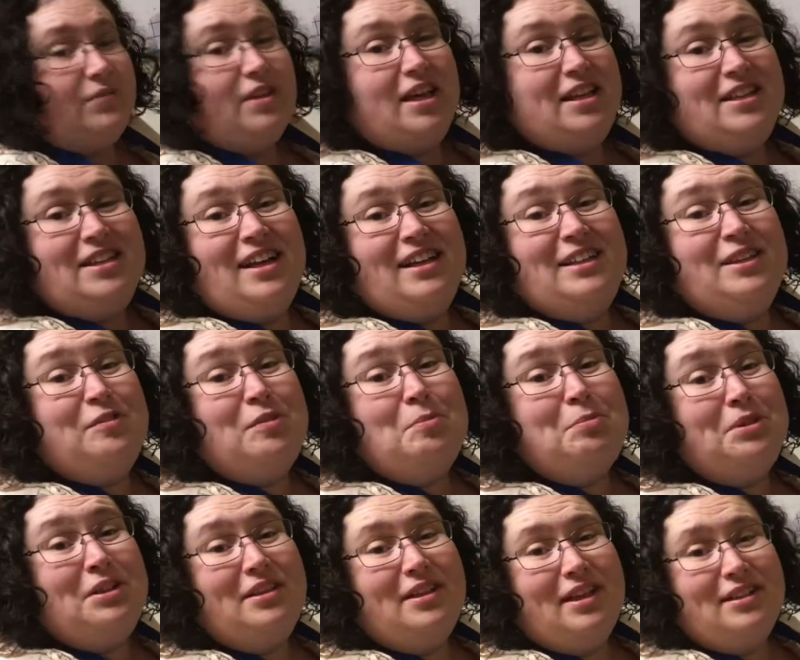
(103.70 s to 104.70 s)
any kind of
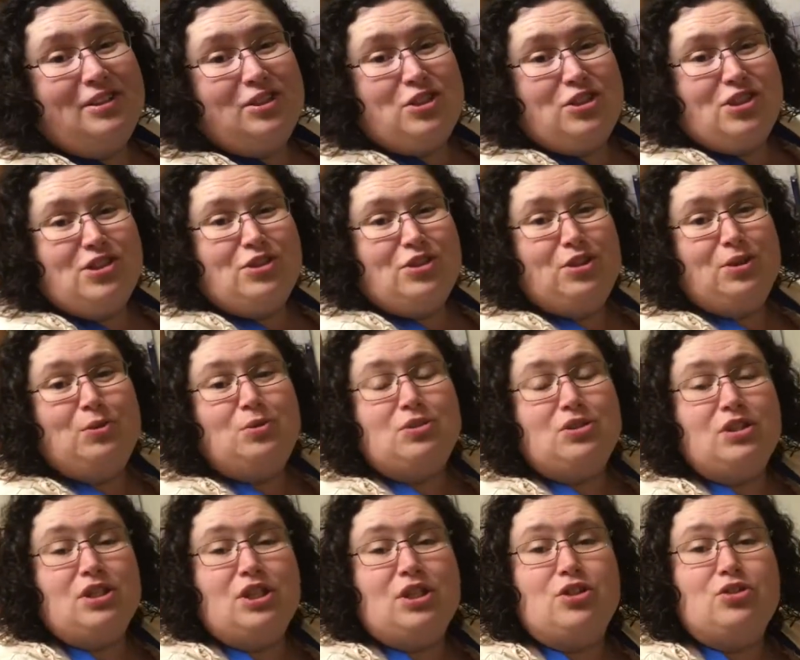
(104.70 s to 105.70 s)
European cottage cheese you're
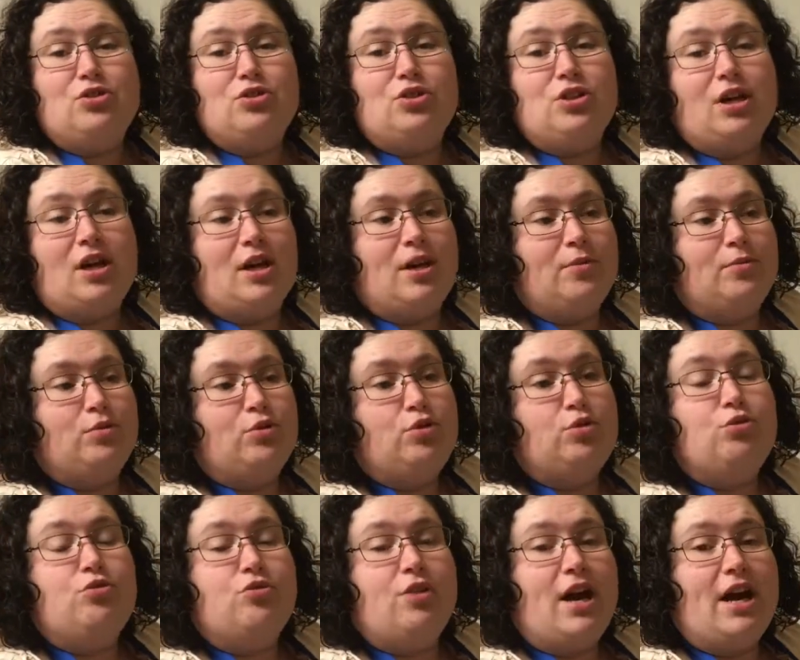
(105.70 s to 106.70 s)
using is
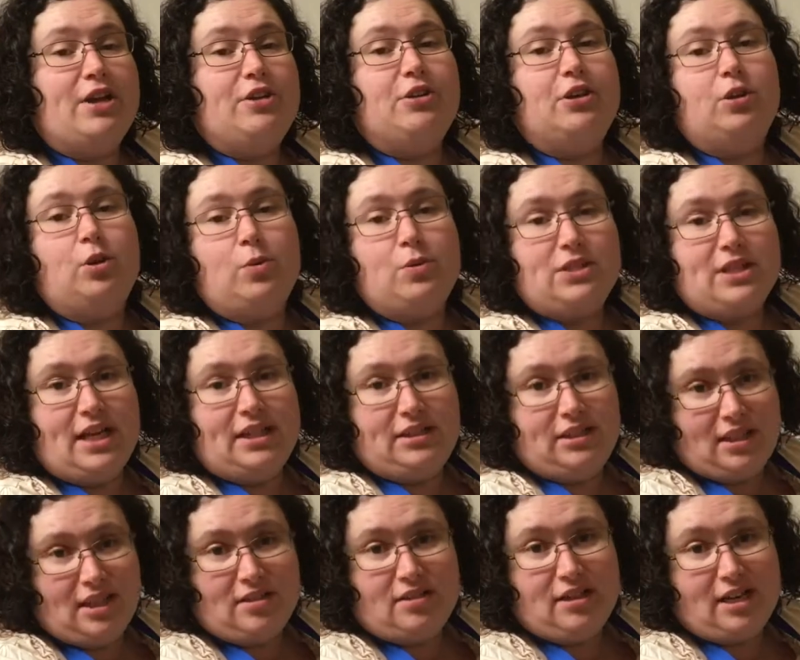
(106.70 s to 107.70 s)
too dry, you can always add
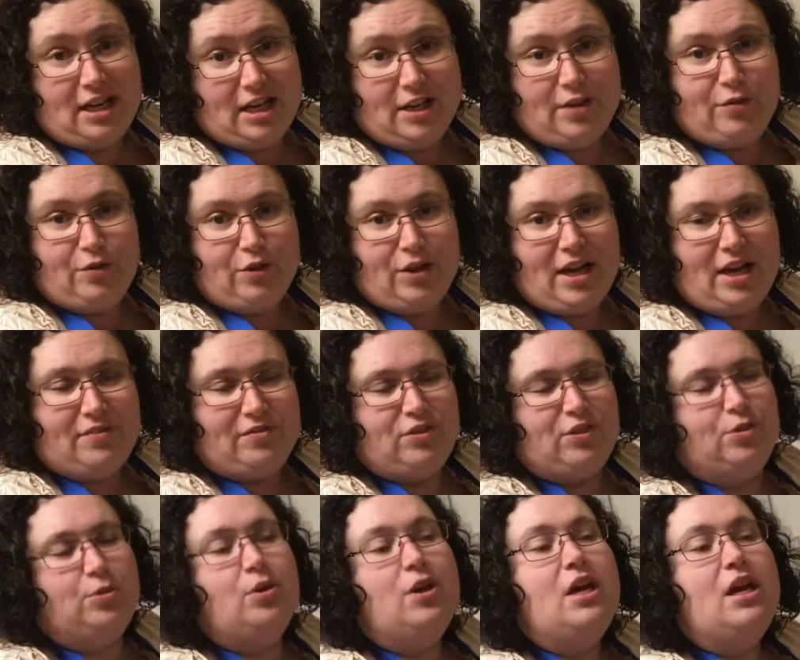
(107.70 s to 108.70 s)
another egg if you have
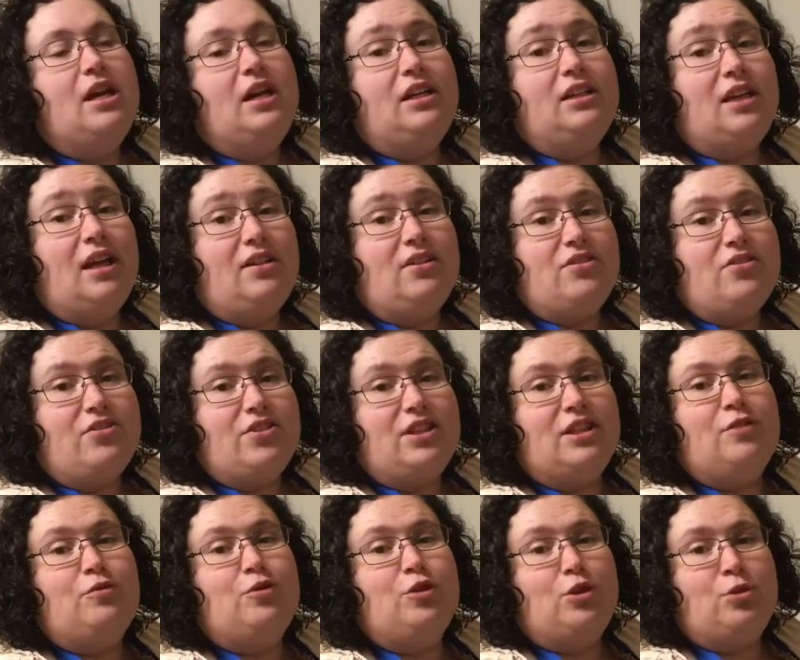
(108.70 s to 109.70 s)
to. Another
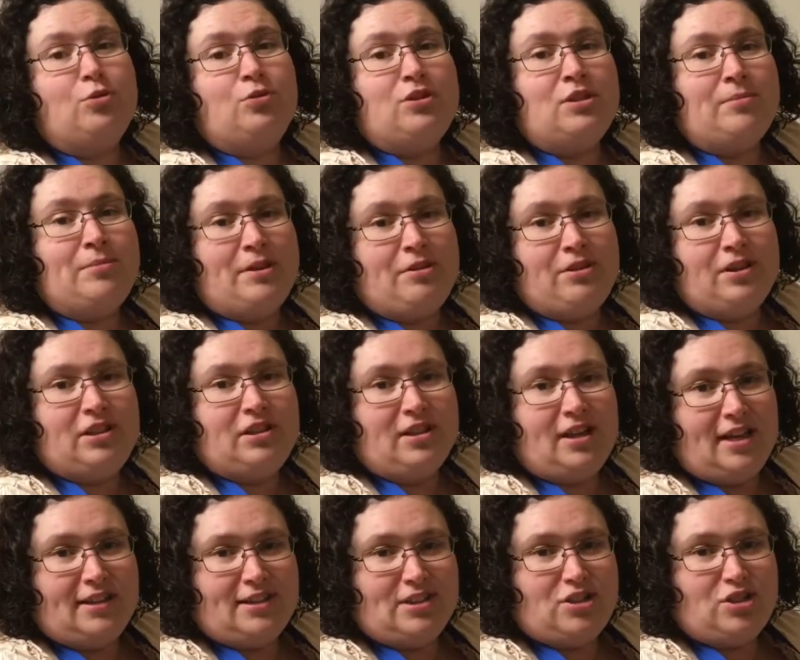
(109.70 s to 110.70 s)
thing, if you're using American
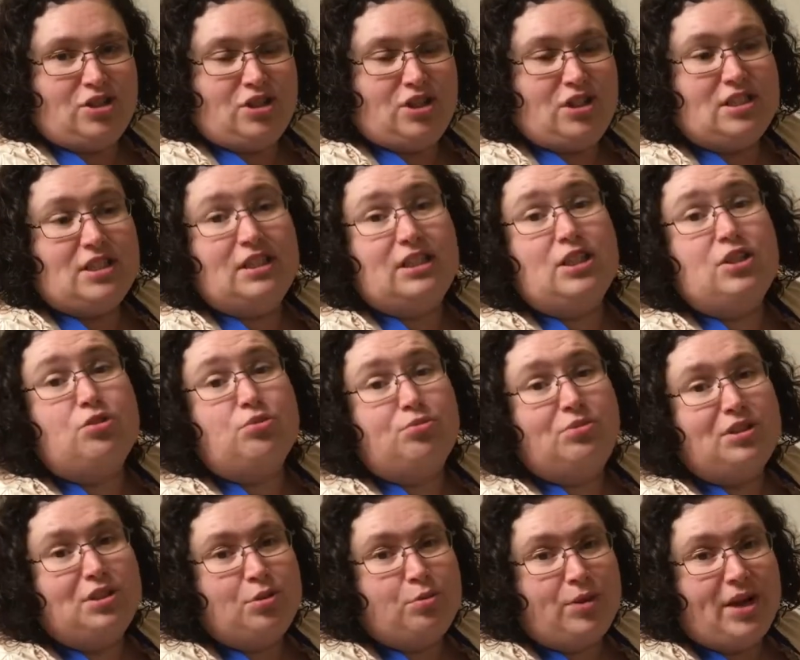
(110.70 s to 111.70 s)
cottage cheese and it's
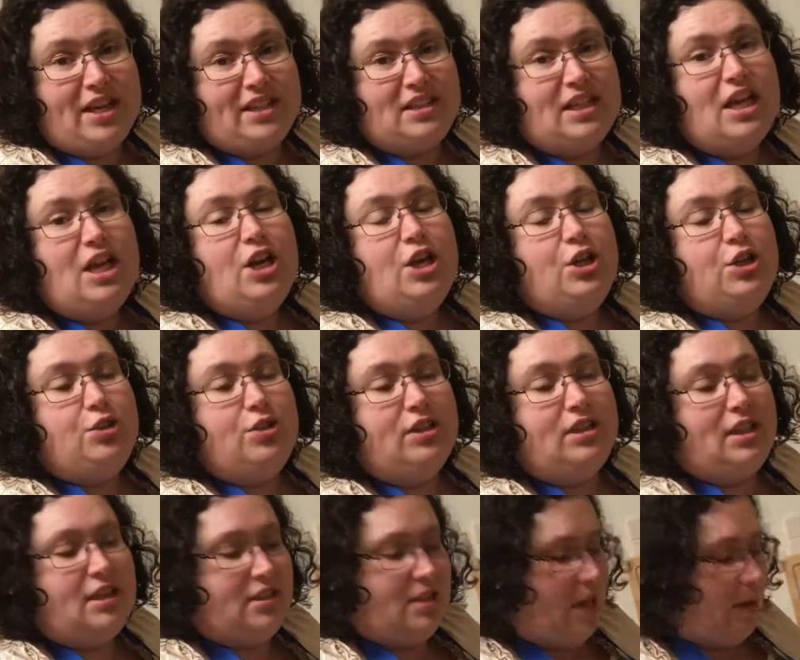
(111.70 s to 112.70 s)
really wet, you're
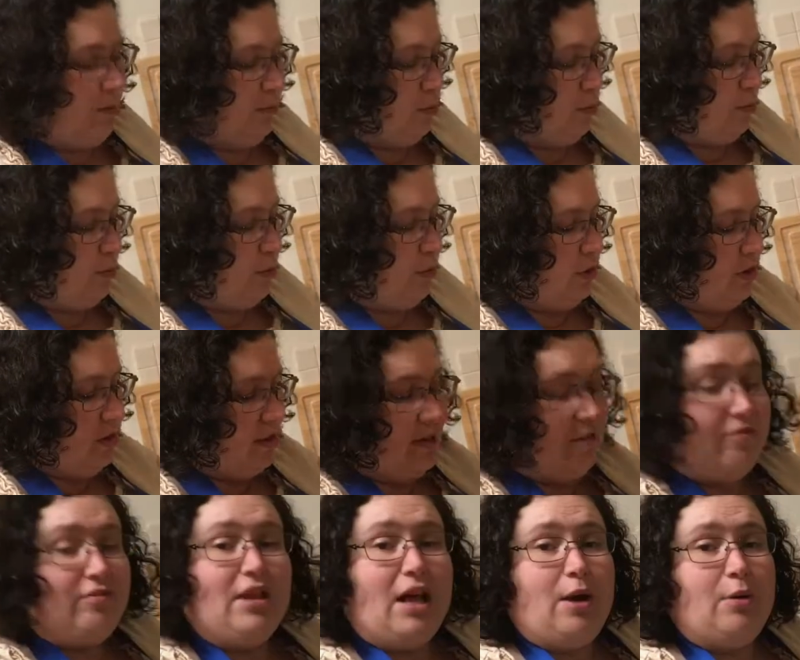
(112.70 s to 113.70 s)
gonna end up to put
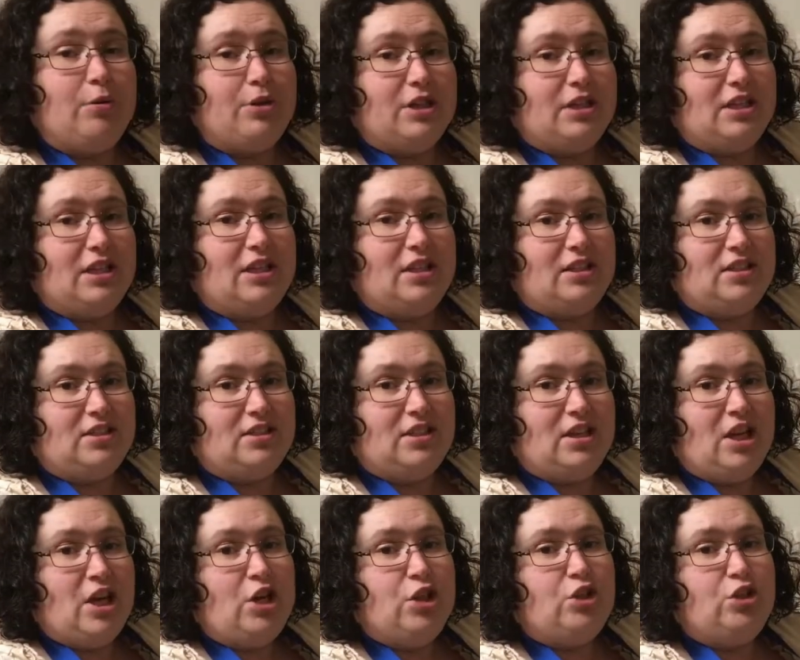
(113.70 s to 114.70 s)
some flour in it
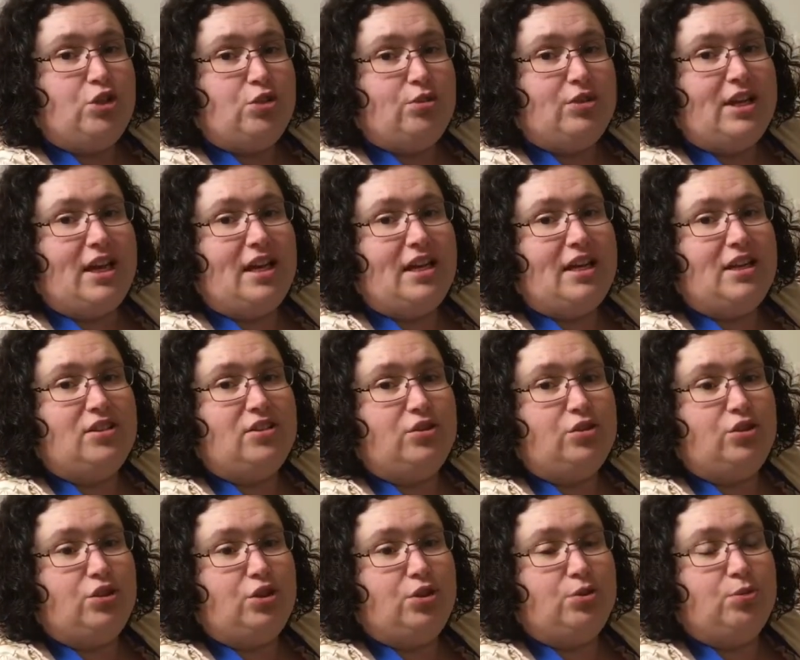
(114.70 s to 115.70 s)
to get
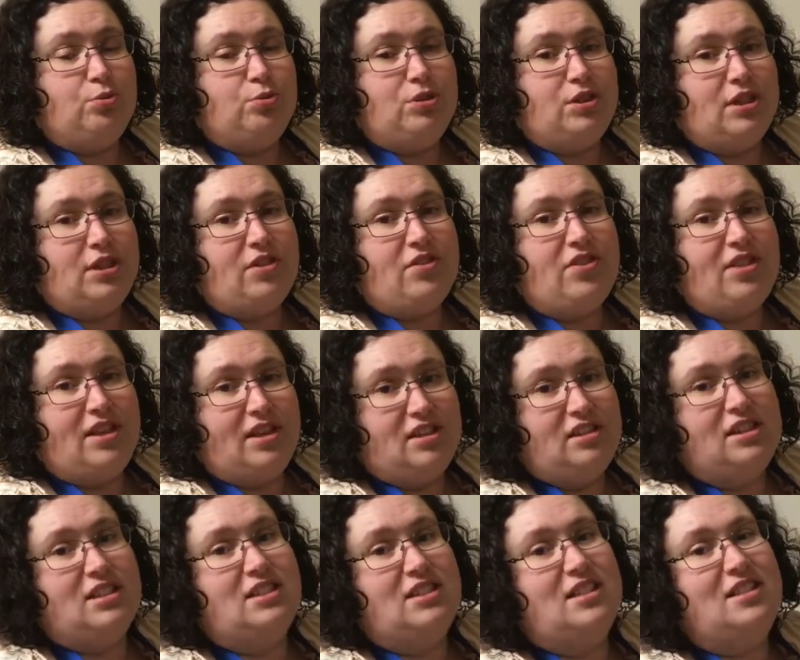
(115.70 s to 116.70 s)
it to the thicker
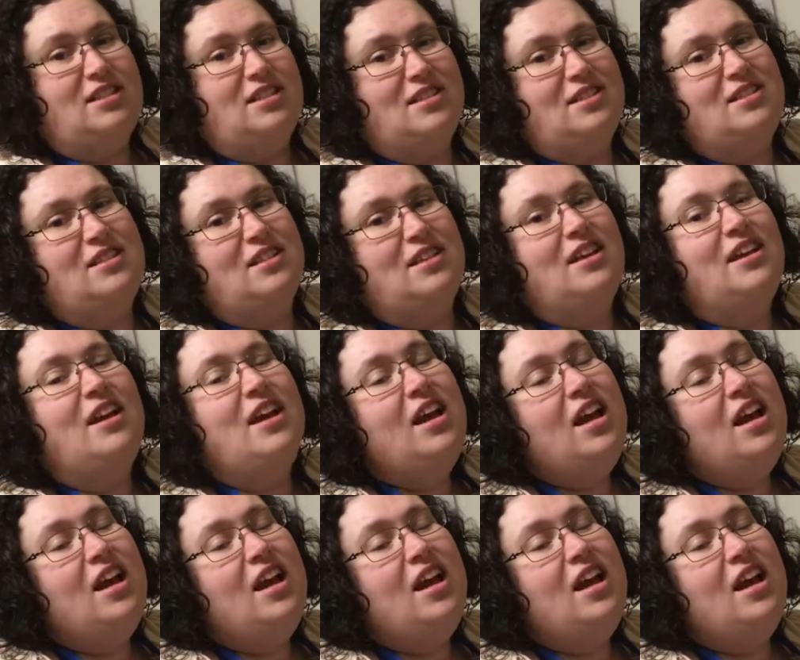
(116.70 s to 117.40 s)
consistency.